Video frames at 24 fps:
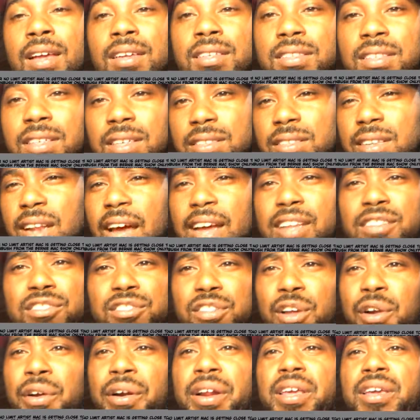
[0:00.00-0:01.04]
She is like
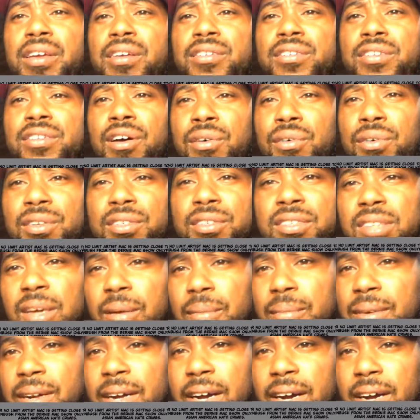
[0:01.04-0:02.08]
30 years old or
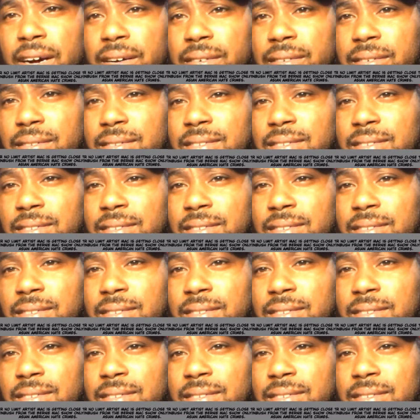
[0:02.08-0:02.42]
something now.